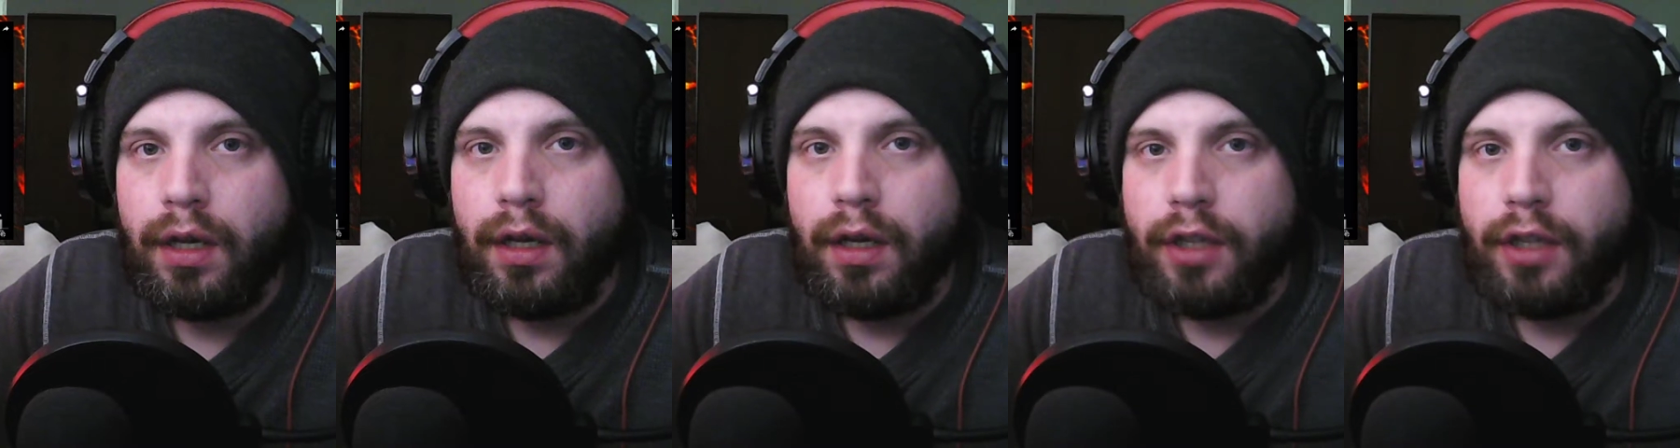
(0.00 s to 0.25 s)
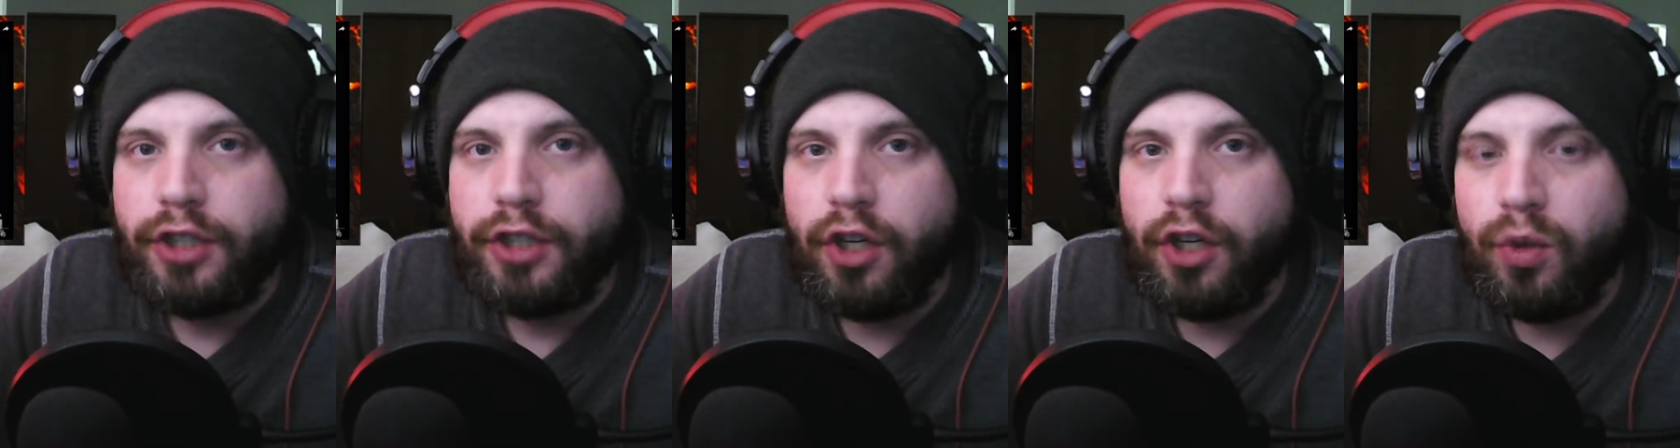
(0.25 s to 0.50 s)

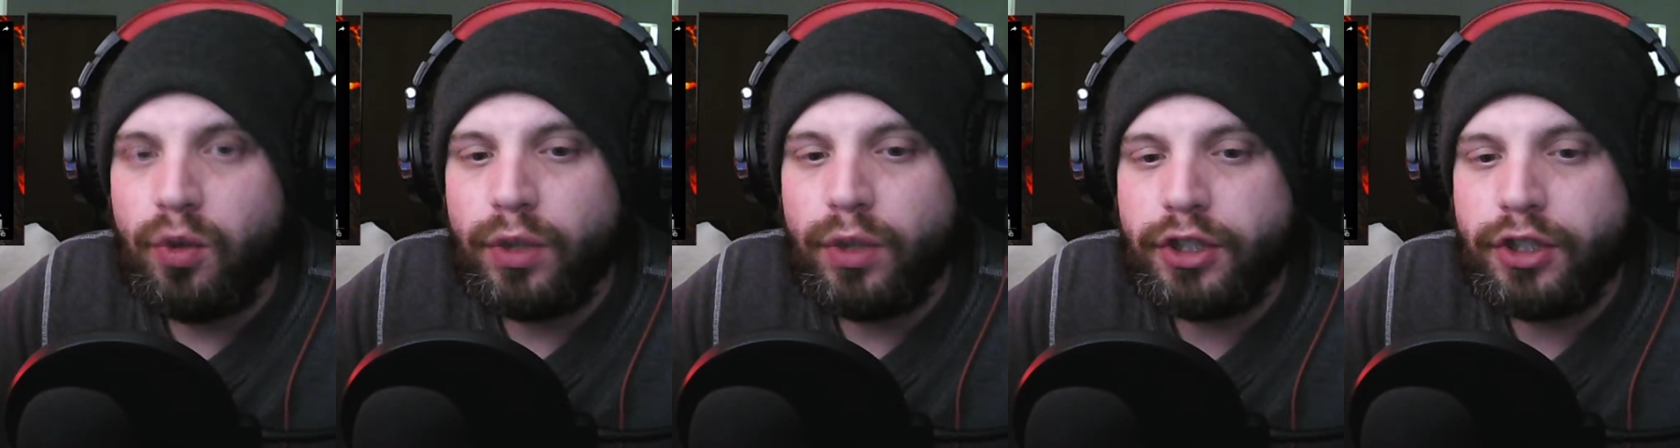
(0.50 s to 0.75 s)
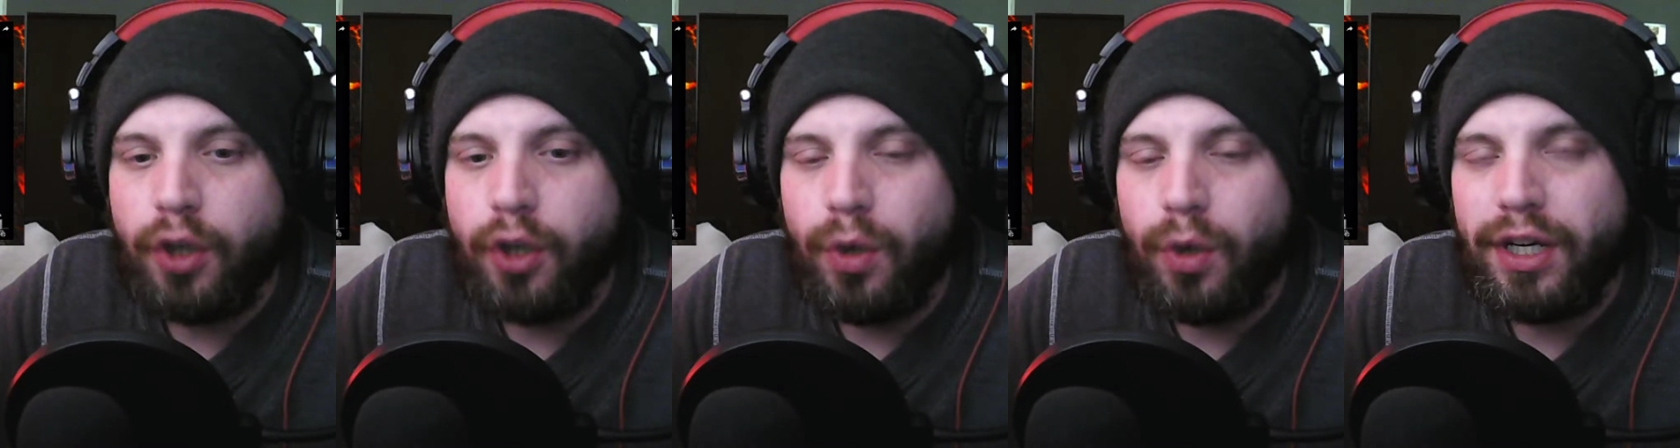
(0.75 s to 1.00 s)
Yo,
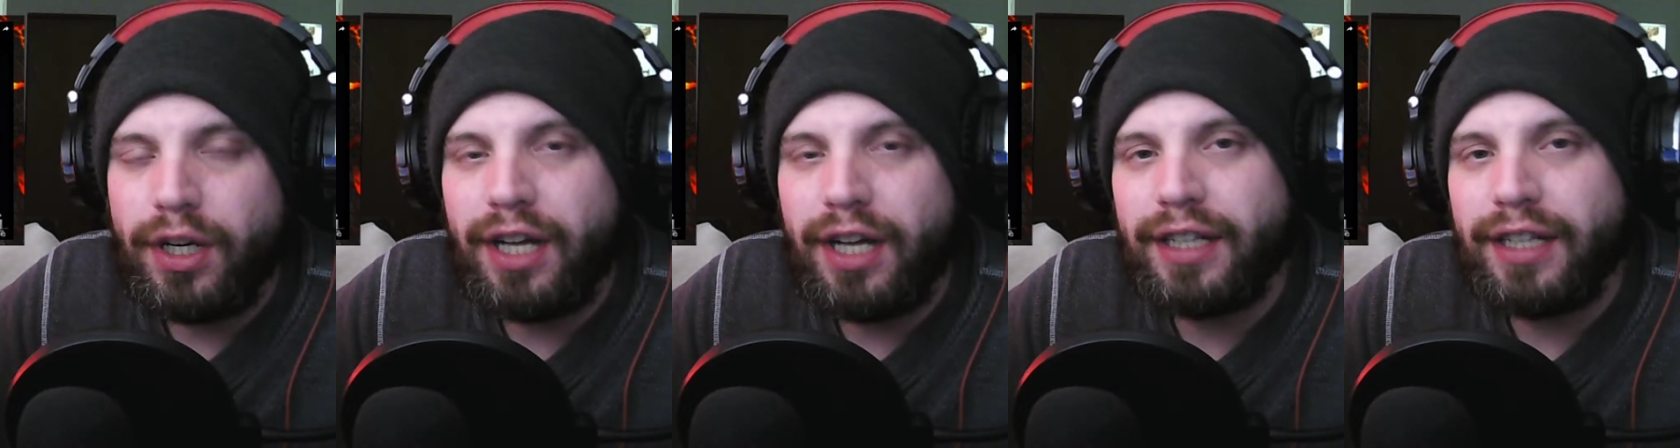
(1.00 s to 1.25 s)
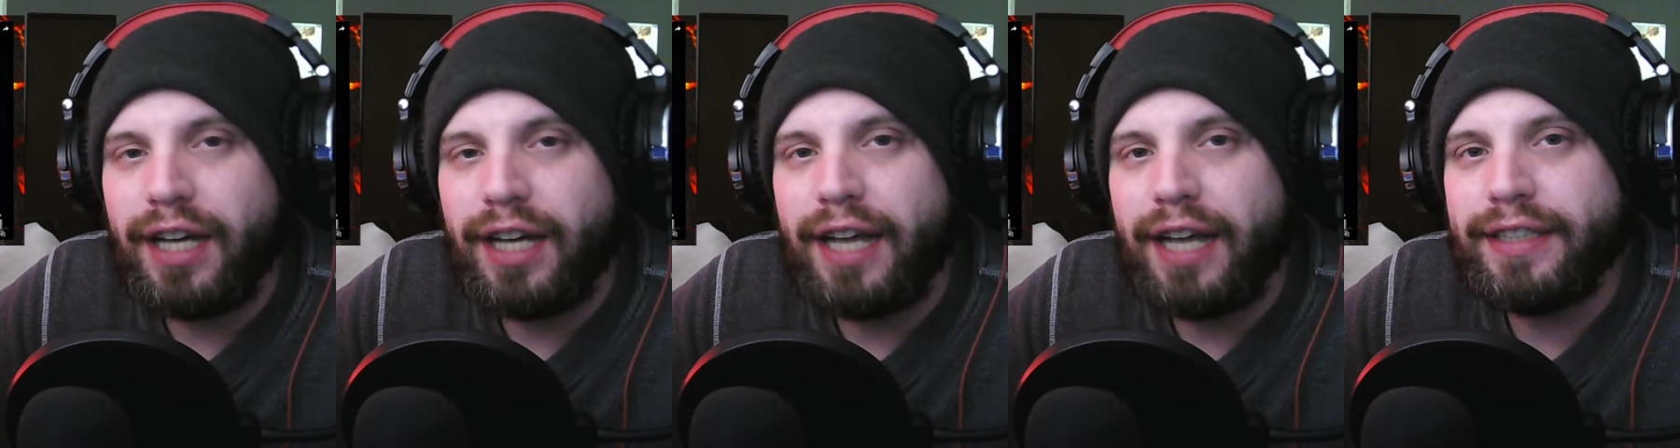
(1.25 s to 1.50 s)
what's going
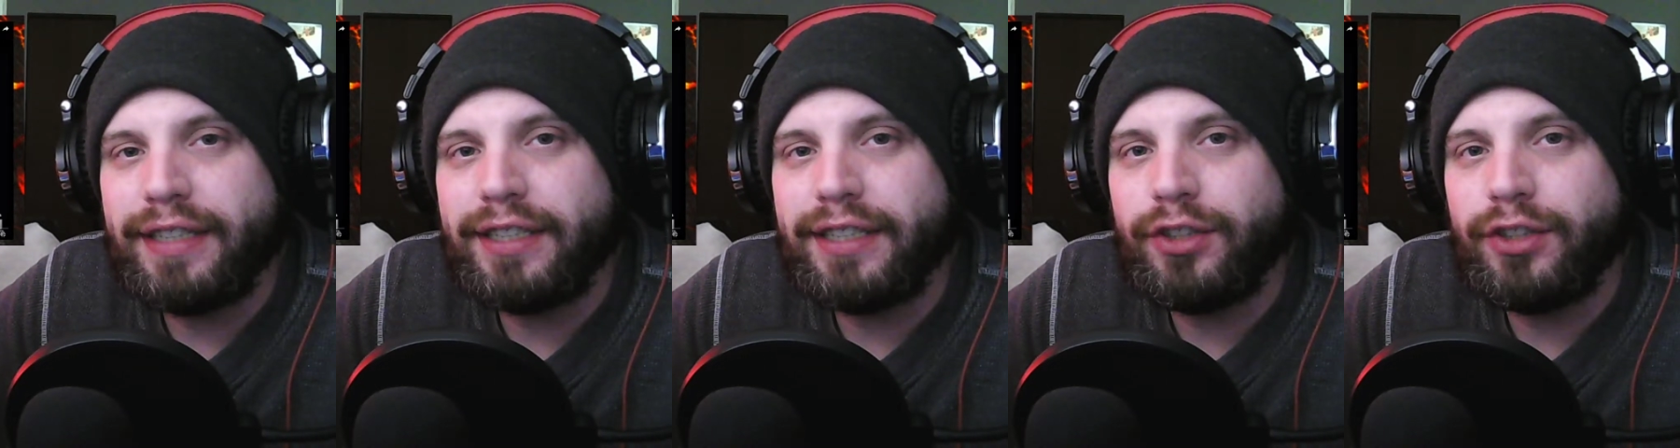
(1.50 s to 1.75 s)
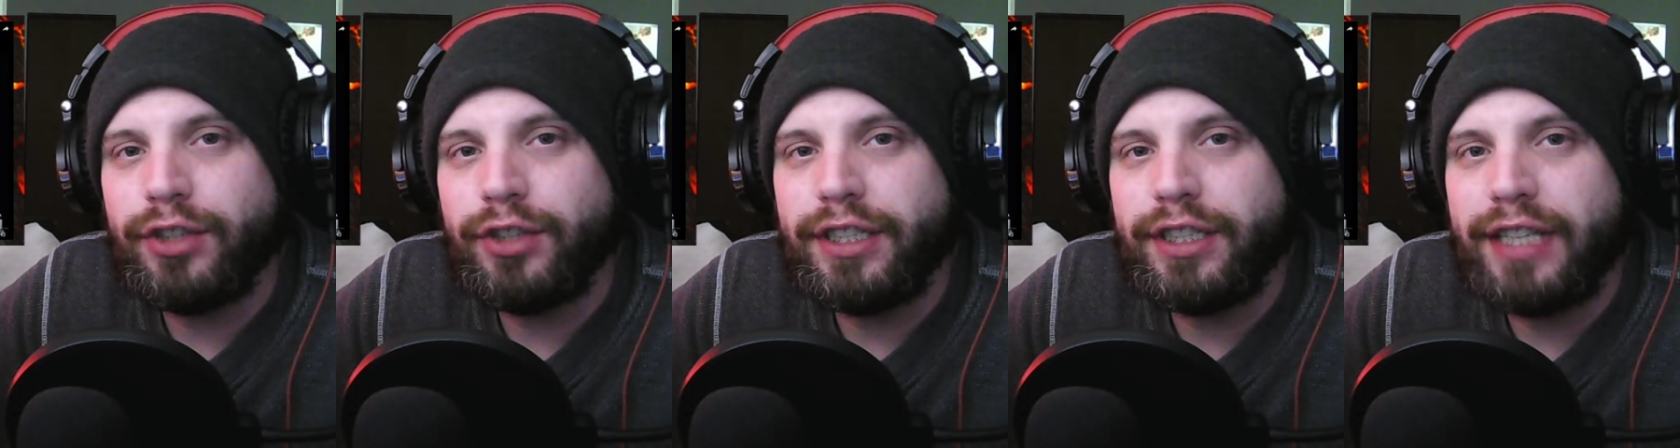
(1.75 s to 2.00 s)
on, guys? It's
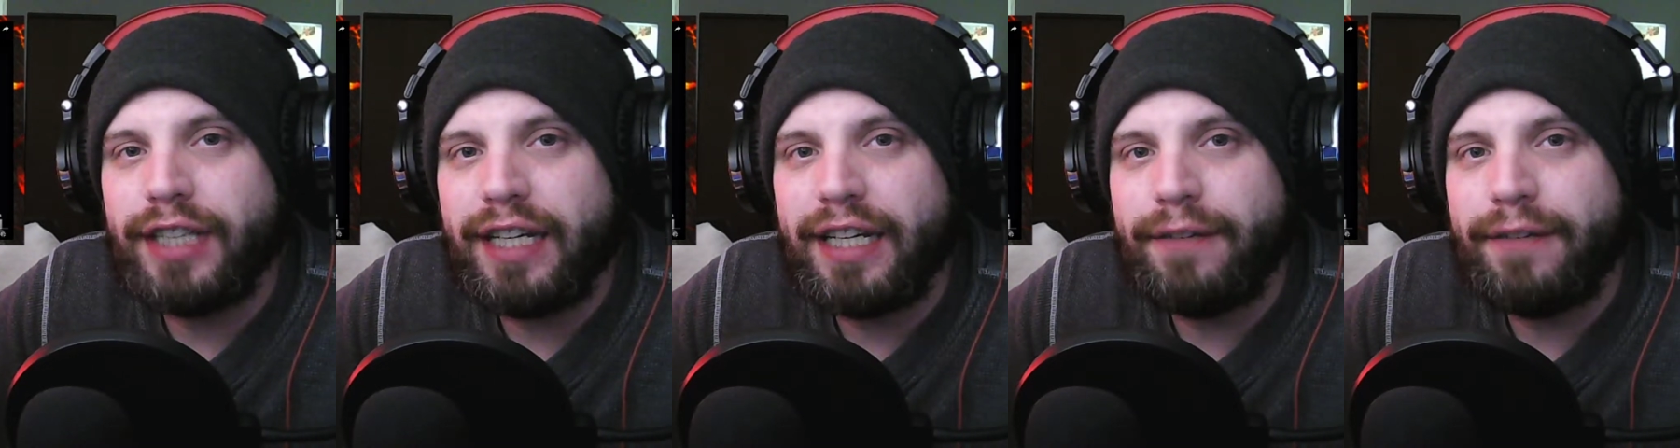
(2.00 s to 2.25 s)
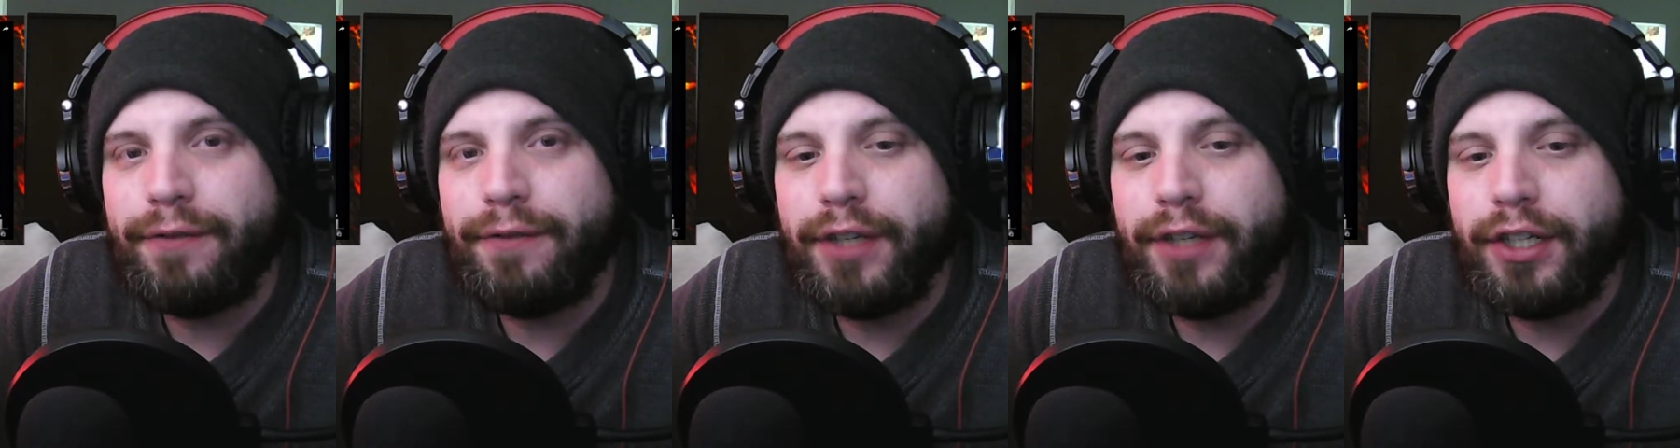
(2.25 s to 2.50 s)
Dirty
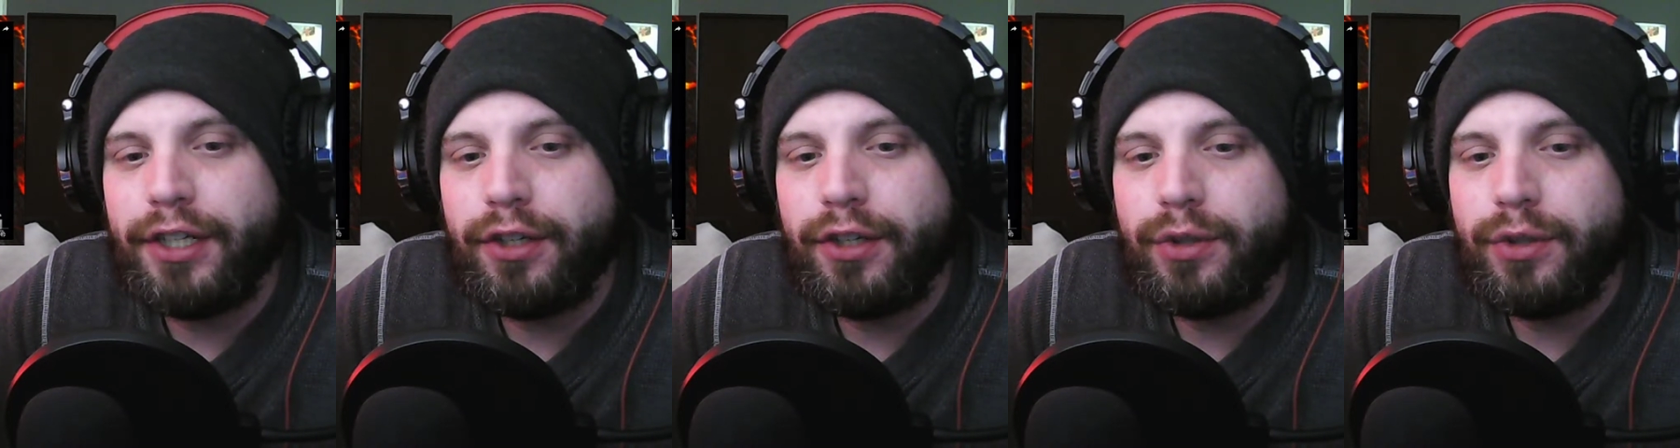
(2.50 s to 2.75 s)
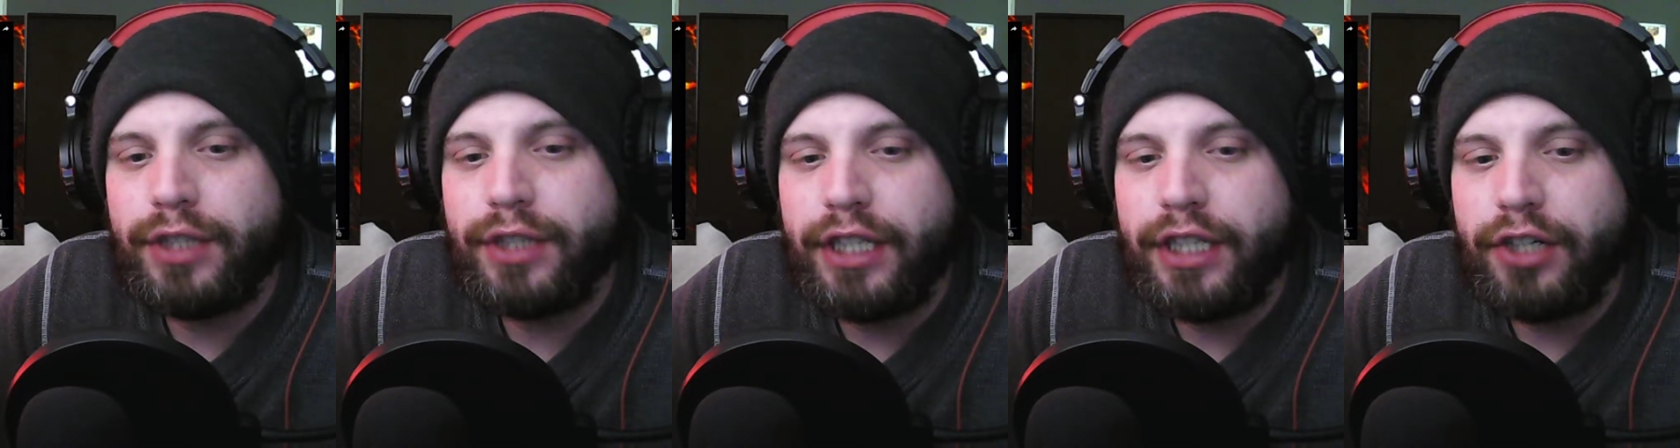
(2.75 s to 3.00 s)
10
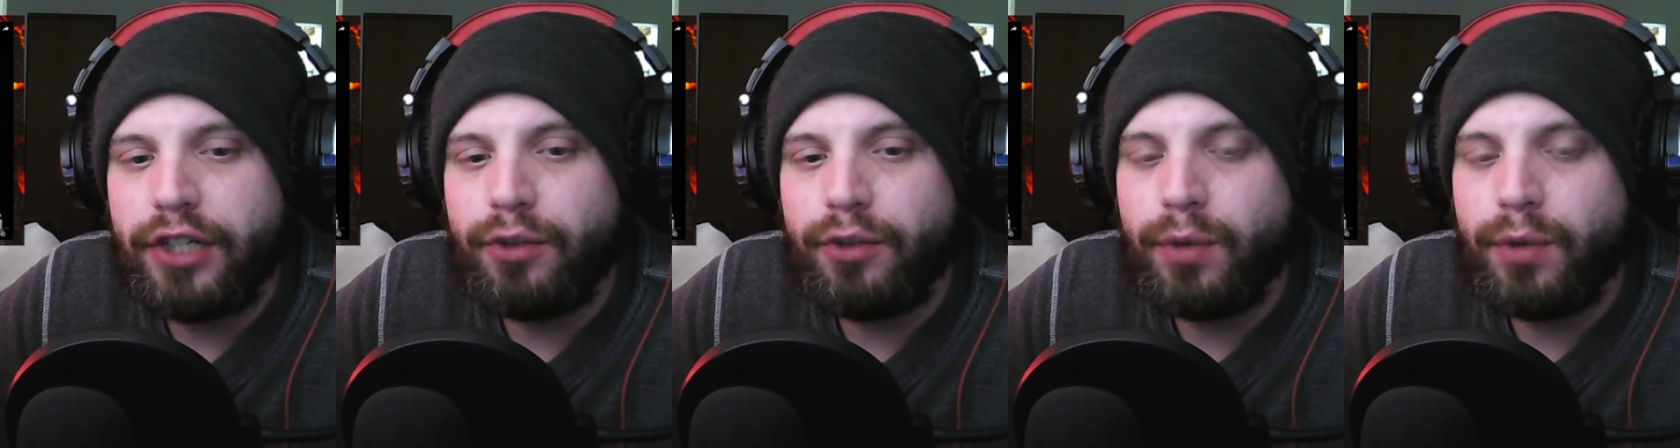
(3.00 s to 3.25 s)
Videos here.